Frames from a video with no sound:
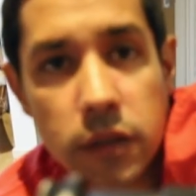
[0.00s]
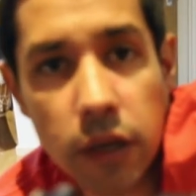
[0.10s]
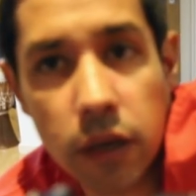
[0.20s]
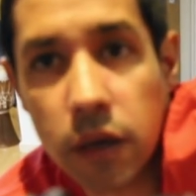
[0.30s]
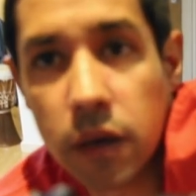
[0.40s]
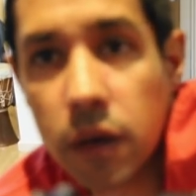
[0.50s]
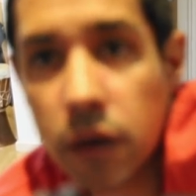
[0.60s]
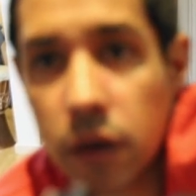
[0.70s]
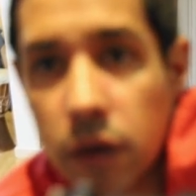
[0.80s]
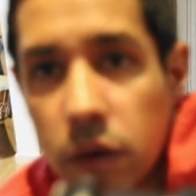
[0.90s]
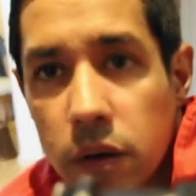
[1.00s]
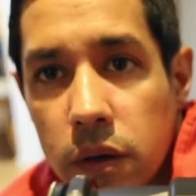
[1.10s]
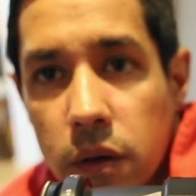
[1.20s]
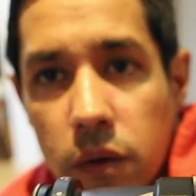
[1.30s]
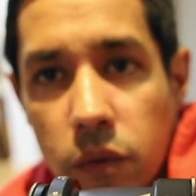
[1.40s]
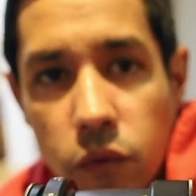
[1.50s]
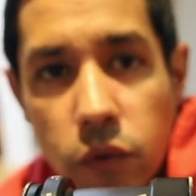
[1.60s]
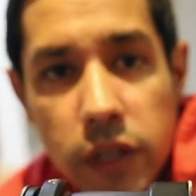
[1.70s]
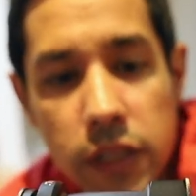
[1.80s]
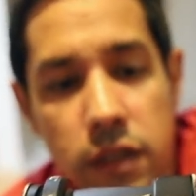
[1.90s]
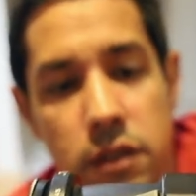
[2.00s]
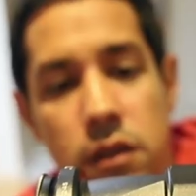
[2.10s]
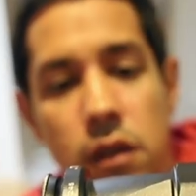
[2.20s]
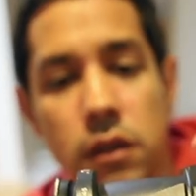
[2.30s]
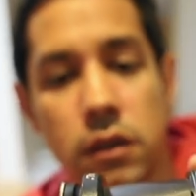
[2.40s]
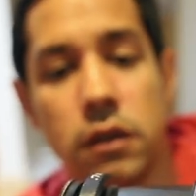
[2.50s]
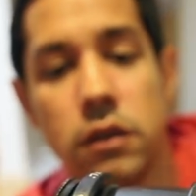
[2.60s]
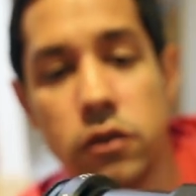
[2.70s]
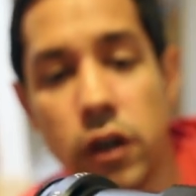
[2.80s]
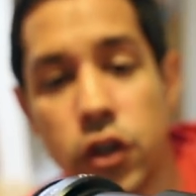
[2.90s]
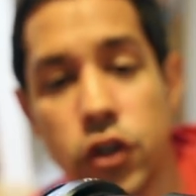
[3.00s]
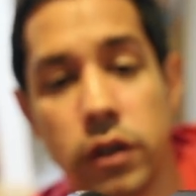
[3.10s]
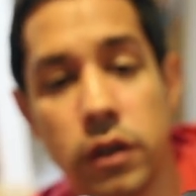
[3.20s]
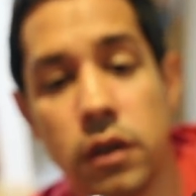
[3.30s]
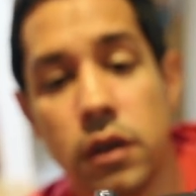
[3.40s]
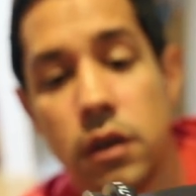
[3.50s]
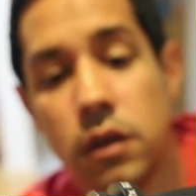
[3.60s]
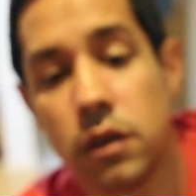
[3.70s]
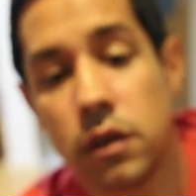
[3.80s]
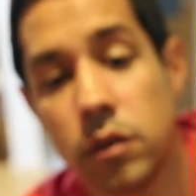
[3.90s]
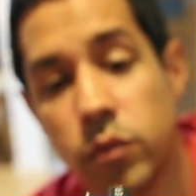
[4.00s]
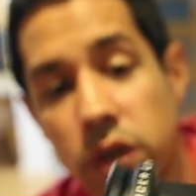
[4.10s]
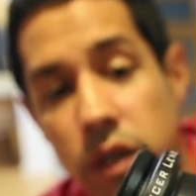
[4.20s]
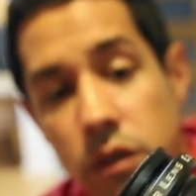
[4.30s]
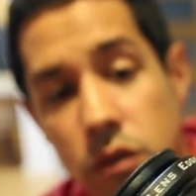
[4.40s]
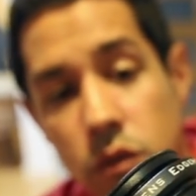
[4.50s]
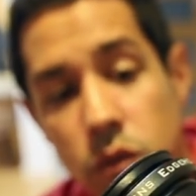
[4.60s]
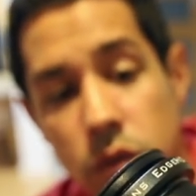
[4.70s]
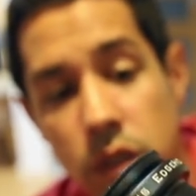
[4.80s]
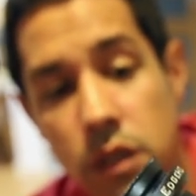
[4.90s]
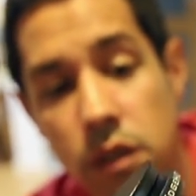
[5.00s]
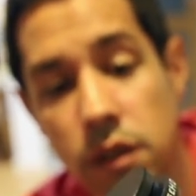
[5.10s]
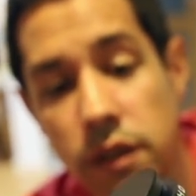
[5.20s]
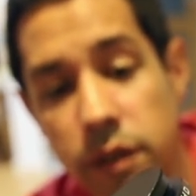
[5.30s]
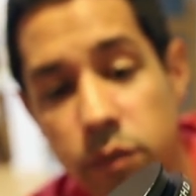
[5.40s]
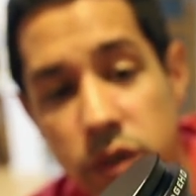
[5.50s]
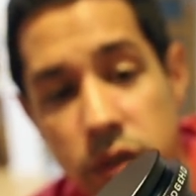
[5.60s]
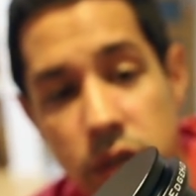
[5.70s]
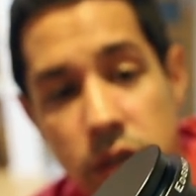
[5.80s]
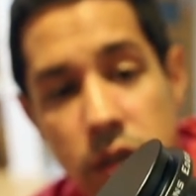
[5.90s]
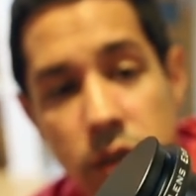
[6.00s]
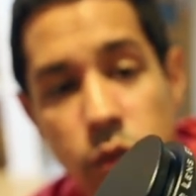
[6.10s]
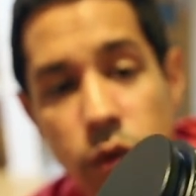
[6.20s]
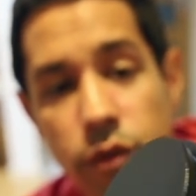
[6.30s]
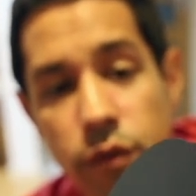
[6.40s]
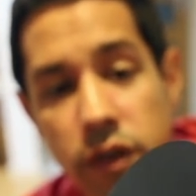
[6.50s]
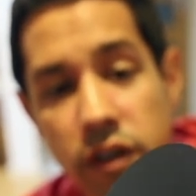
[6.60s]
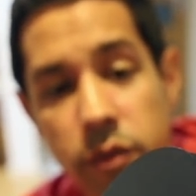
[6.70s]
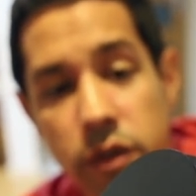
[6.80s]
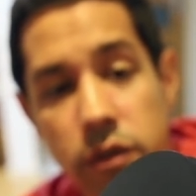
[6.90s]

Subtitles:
is a really solid construction compared to the Lepus 6.3 I've been